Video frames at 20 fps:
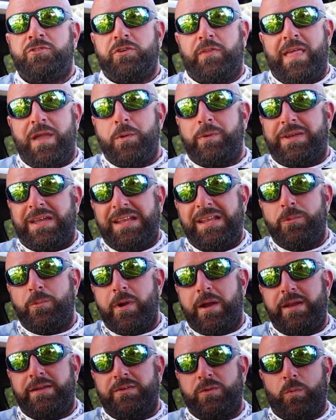So they were getting
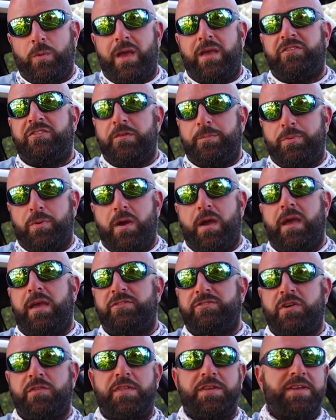ready to raise the
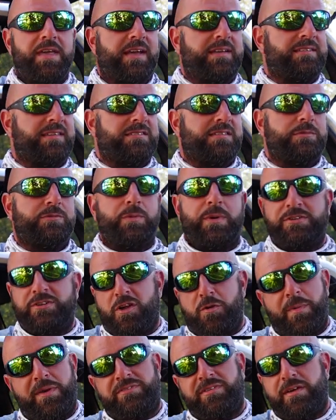price on the deck system. So I
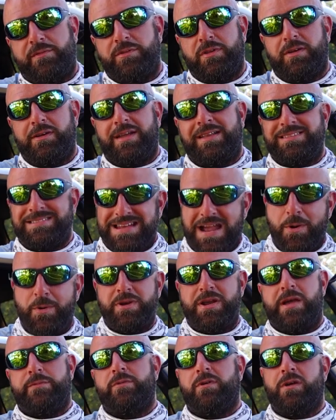told myself, look, it's now or
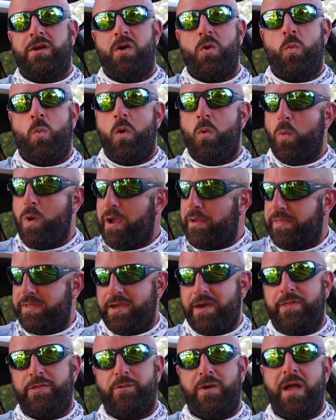never. One way or
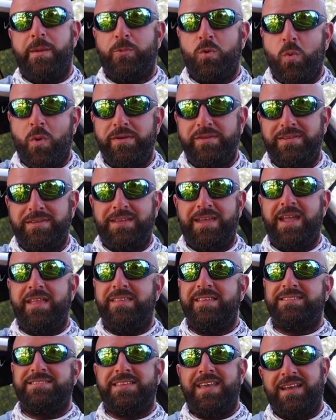the other, I'm going to get
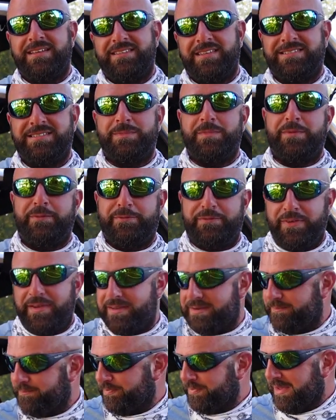this deck system to
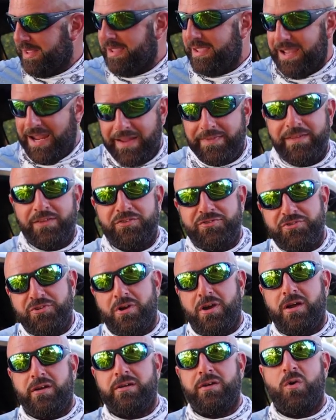fit in this
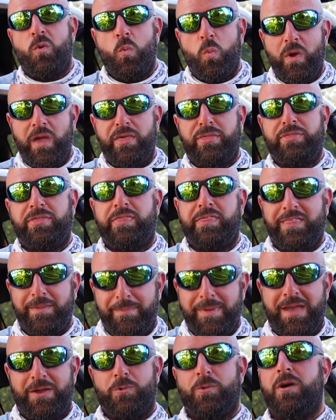truck with the
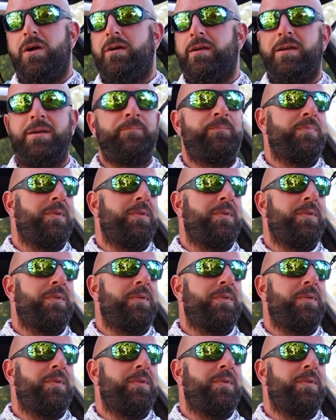bed rug.